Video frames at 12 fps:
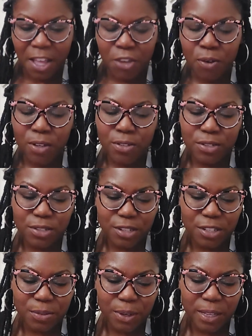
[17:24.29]
you also
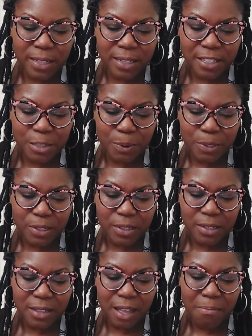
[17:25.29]
start to realize that this person
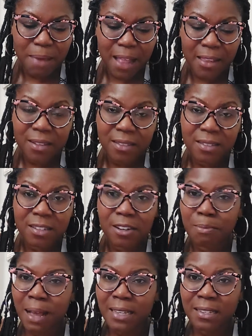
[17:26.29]
is not balanced. Their
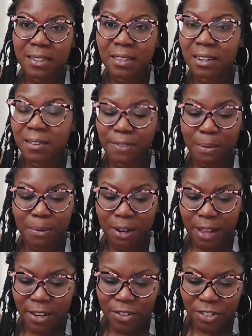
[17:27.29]
masculine and feminine
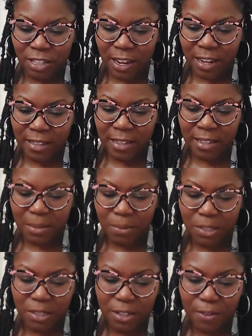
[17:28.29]
energies. Like I said,
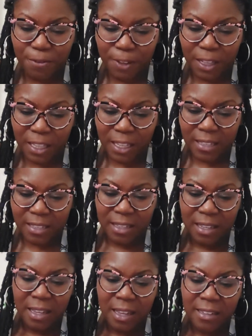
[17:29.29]
someone's in their feelings.
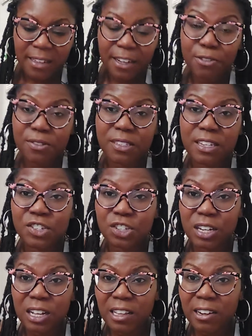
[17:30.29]
They don't see
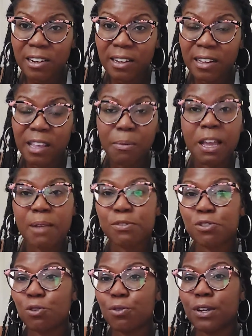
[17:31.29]
shit clearly. They make up
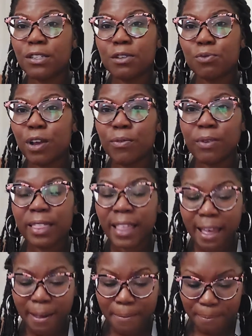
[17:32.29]
stories and run with
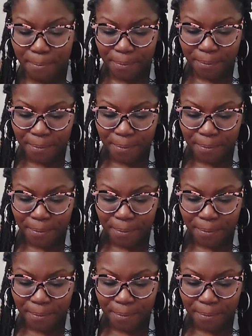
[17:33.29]
them.